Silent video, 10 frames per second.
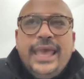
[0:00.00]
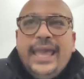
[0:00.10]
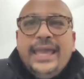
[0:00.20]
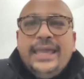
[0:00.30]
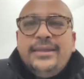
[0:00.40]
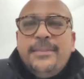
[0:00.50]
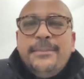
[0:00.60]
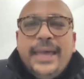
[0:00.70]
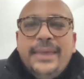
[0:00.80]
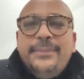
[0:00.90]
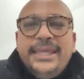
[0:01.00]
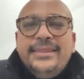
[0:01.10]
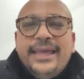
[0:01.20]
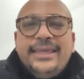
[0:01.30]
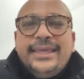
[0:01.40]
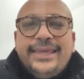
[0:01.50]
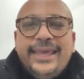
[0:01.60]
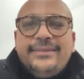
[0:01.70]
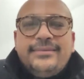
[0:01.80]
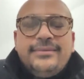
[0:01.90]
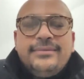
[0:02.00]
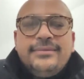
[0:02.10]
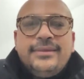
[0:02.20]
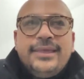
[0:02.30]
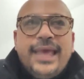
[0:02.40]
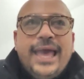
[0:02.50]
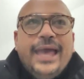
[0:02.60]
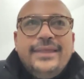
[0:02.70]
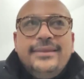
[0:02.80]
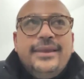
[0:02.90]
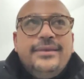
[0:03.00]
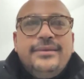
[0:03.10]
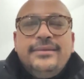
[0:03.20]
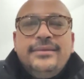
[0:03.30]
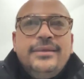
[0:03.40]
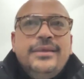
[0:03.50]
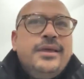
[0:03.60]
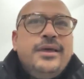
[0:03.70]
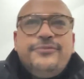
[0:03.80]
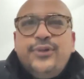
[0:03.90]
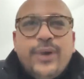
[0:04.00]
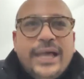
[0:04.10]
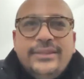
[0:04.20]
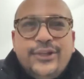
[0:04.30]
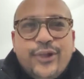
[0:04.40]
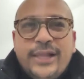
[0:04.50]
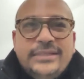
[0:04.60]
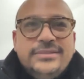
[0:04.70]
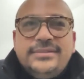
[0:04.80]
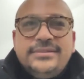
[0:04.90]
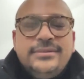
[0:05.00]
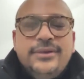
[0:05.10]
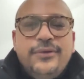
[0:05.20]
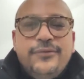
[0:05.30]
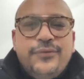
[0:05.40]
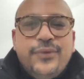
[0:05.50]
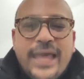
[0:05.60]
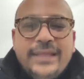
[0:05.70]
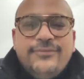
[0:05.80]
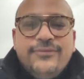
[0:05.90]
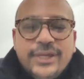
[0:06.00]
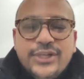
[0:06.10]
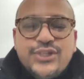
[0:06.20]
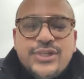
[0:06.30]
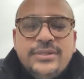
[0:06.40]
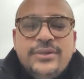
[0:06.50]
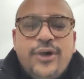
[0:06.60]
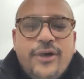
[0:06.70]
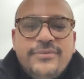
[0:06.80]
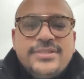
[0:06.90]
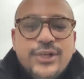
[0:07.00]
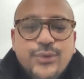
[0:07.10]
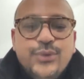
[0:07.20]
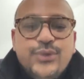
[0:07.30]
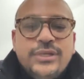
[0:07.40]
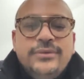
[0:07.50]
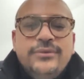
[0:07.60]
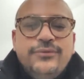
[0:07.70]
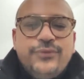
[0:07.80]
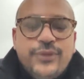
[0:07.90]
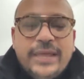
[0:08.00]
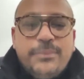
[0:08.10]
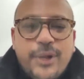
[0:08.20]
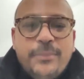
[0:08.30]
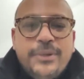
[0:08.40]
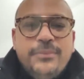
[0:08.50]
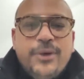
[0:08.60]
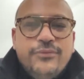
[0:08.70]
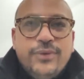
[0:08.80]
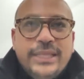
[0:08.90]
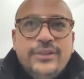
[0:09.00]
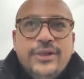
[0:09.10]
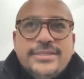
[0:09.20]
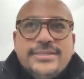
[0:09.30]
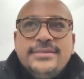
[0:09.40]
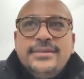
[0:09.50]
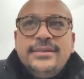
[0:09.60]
And maybe they can get a few $100 for that version of a solution for that problem of weight loss.